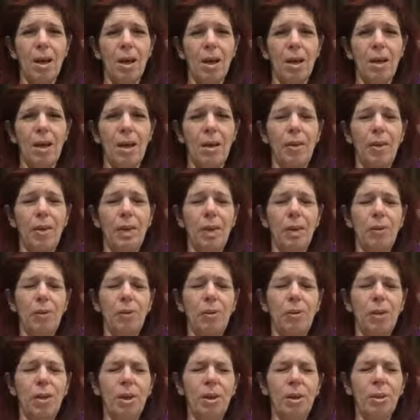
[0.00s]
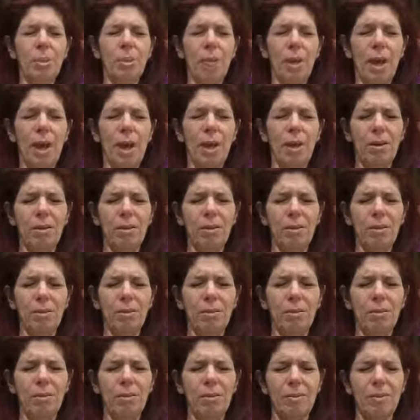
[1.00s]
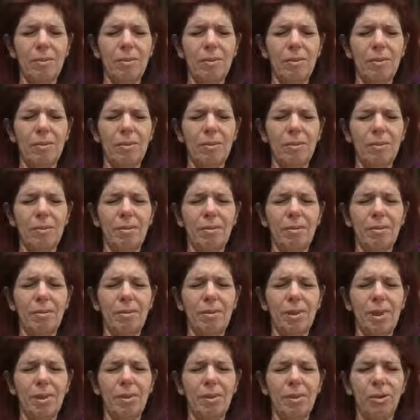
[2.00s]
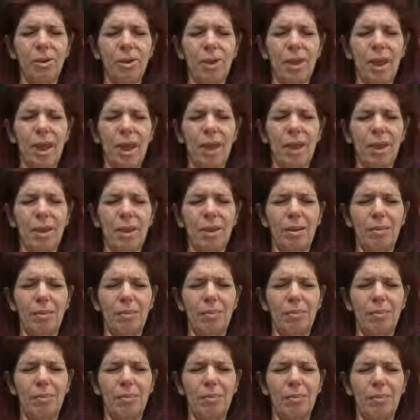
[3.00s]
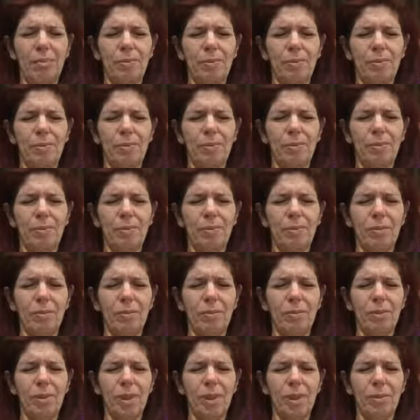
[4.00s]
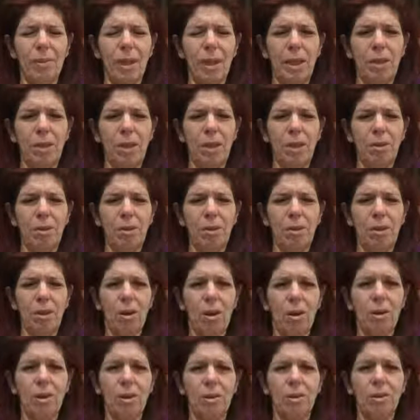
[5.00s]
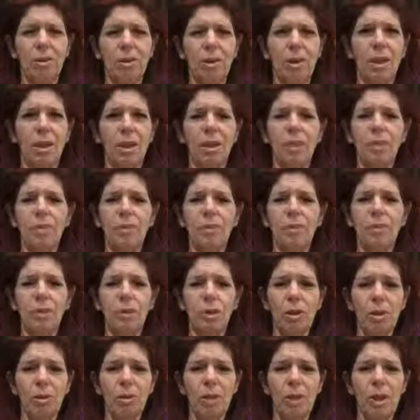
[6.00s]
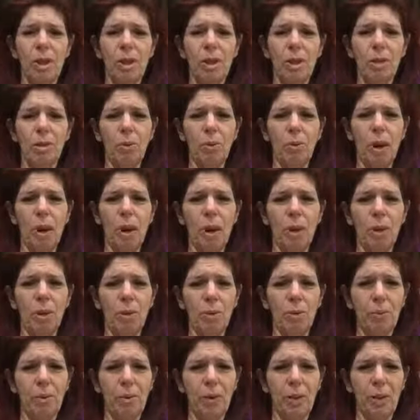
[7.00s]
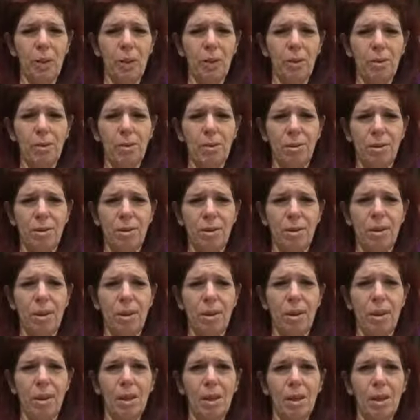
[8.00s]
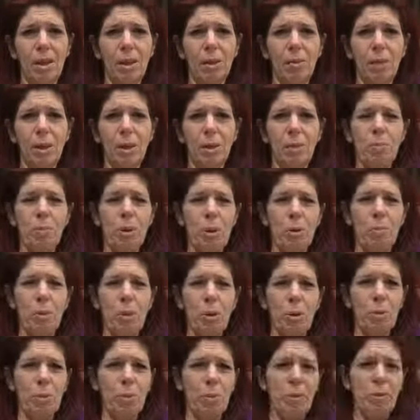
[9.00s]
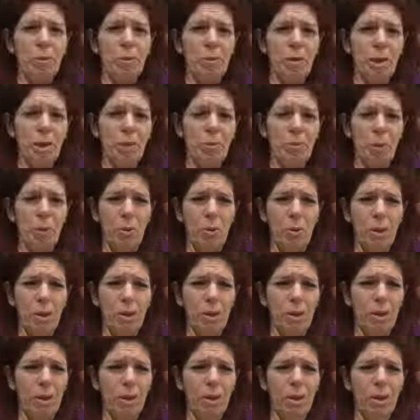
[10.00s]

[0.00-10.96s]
And then it was another battle. Yesterday, when my doctor called, it took me a little while to realize, what's my purpose anymore?